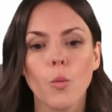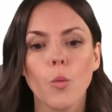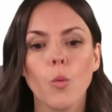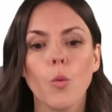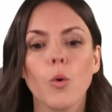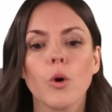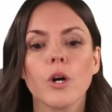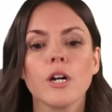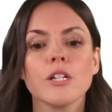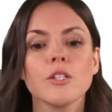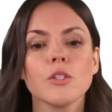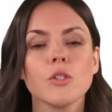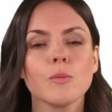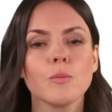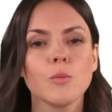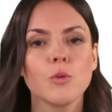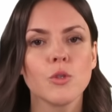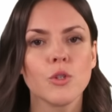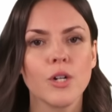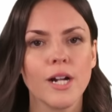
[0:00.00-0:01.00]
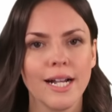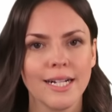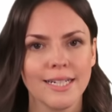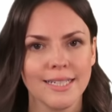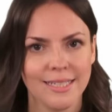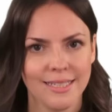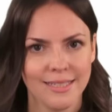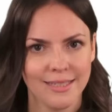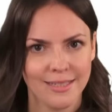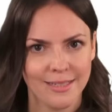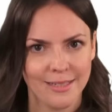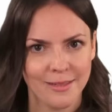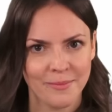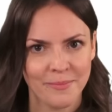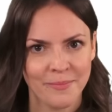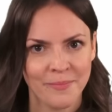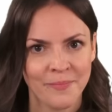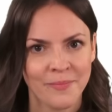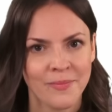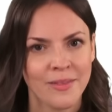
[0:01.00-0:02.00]
or subtracting
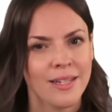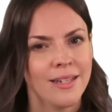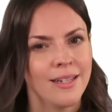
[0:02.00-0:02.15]
them.